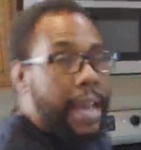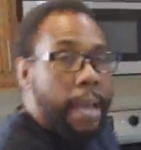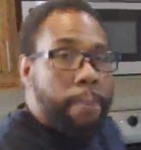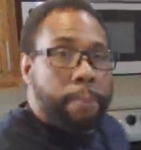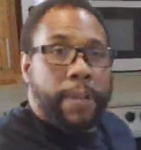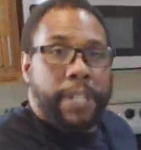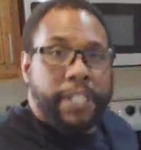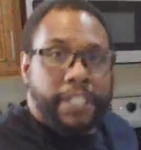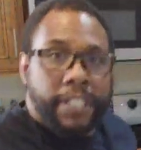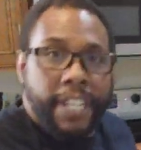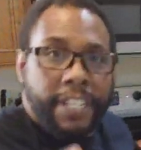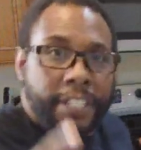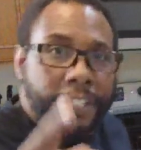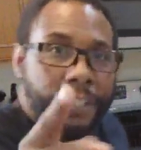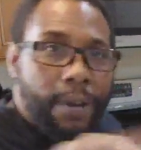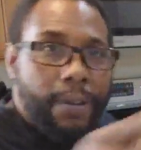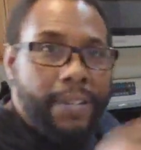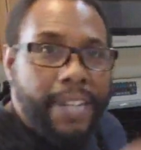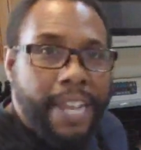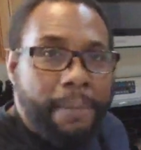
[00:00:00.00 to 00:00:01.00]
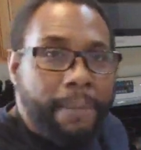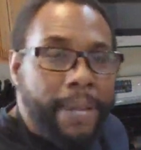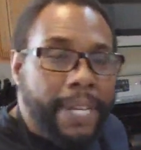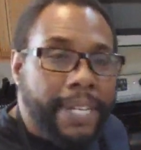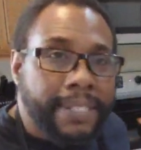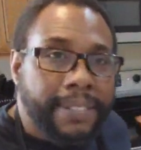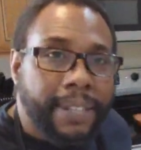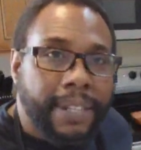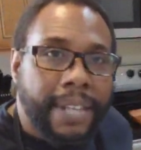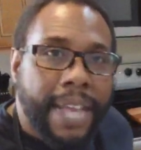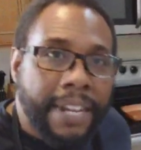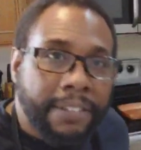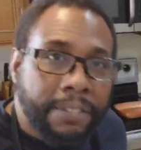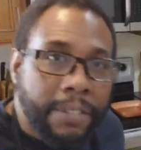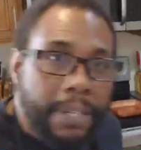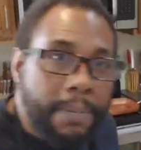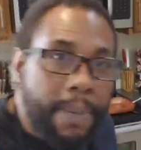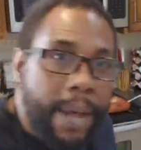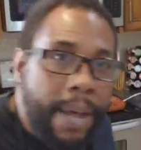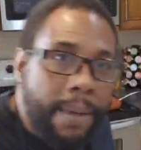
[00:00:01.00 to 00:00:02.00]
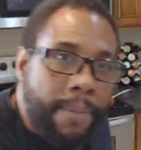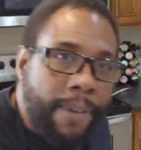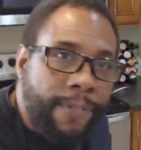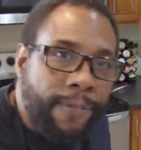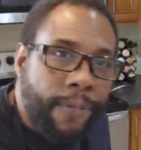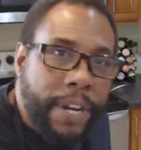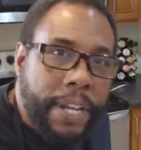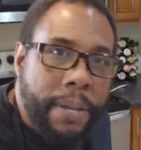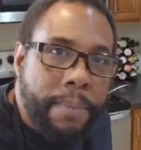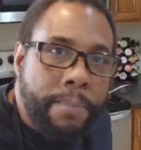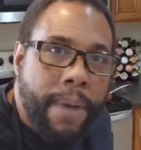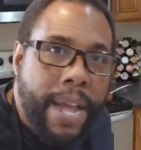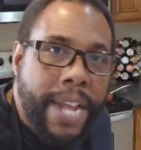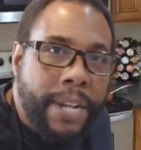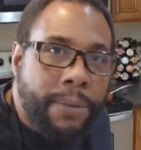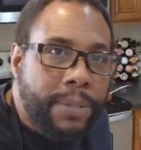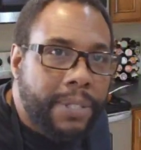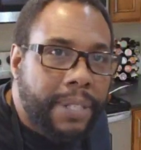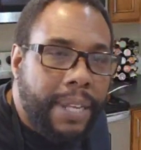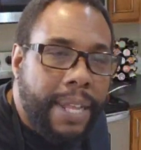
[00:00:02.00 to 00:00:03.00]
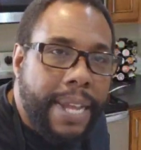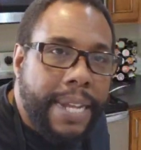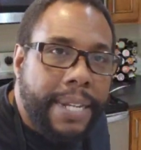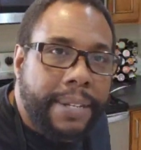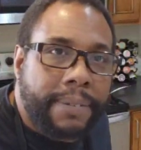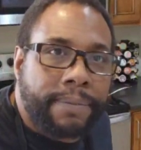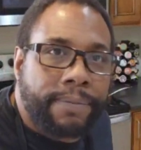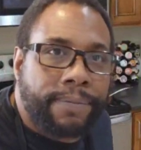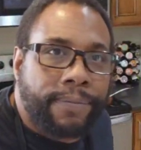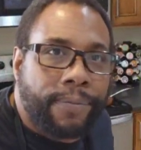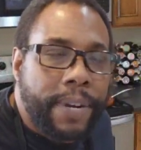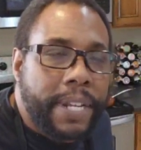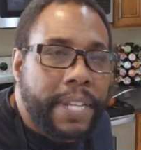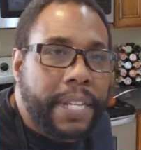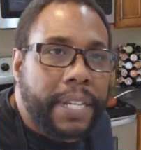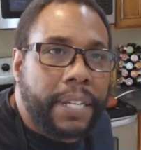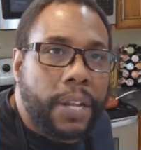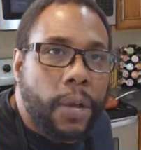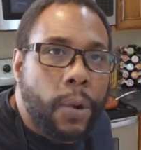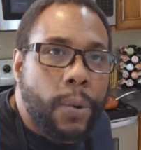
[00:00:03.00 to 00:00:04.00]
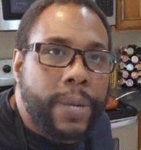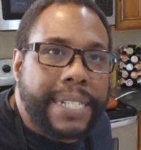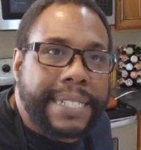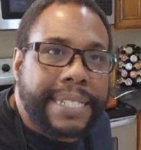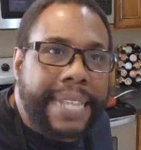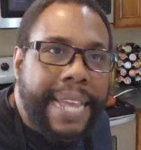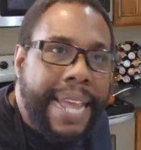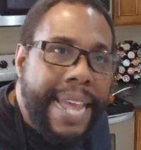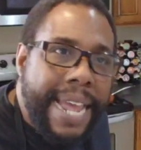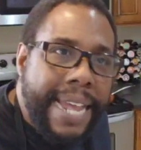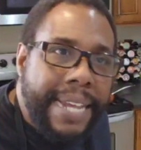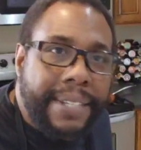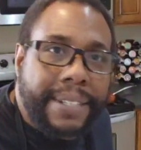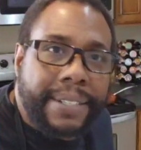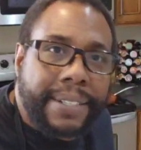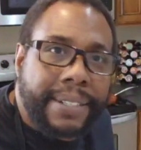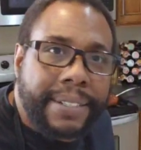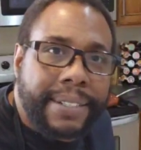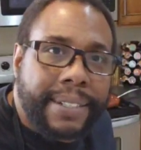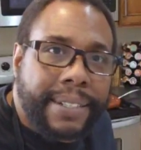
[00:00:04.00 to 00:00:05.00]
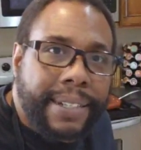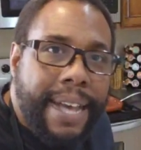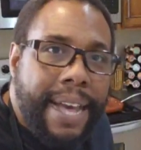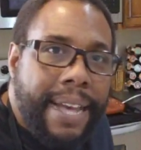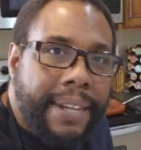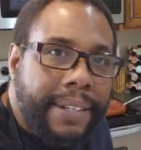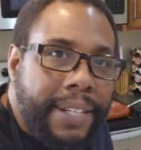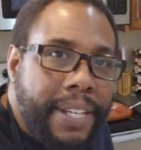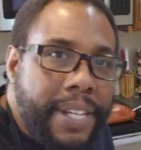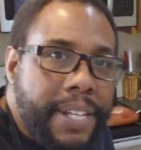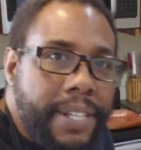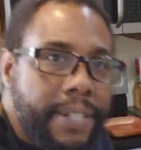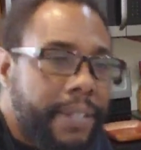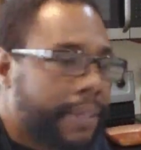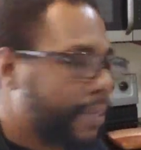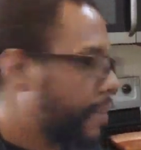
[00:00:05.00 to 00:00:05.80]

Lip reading: I appreciate you on there, man, because actually my freaking mic was like freaking low as heck. Golly.